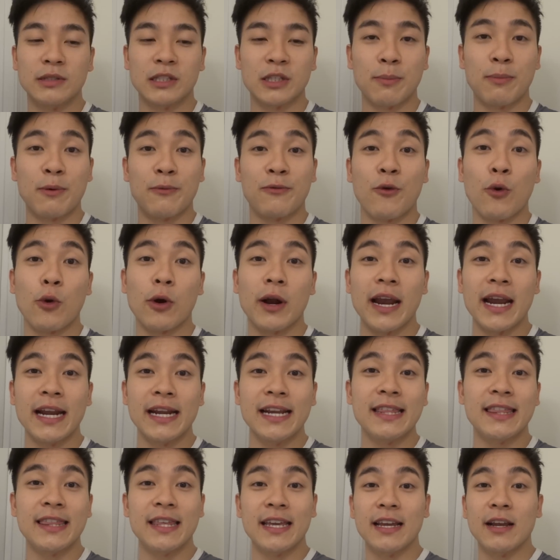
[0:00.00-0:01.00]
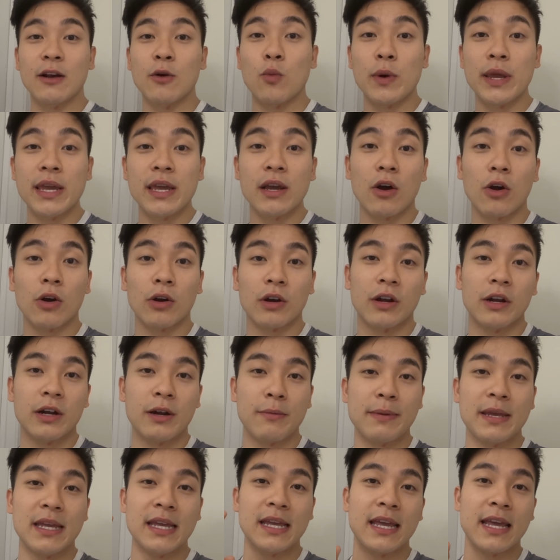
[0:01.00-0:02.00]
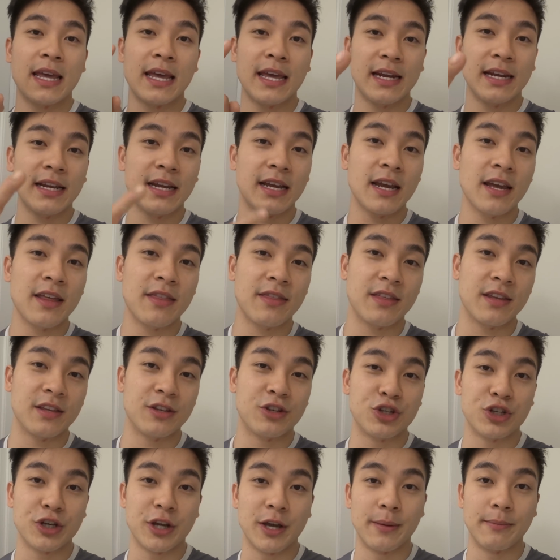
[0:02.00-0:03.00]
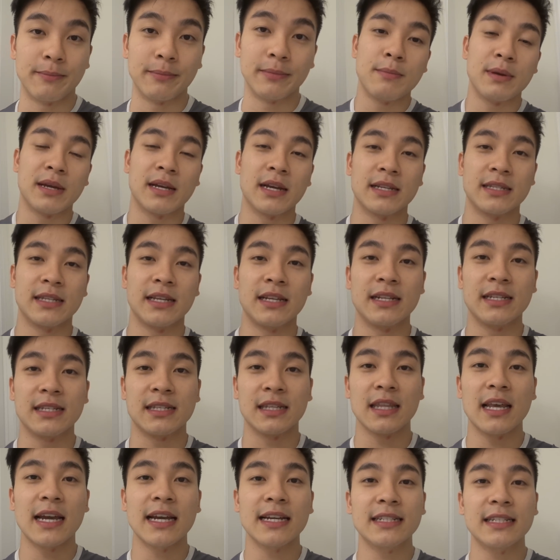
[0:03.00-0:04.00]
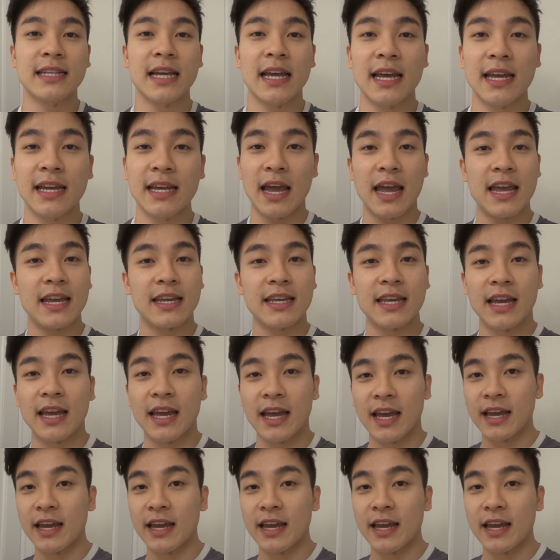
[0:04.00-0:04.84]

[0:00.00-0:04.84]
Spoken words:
So before anything, we are going to be hitting the gym because it is leg day, aka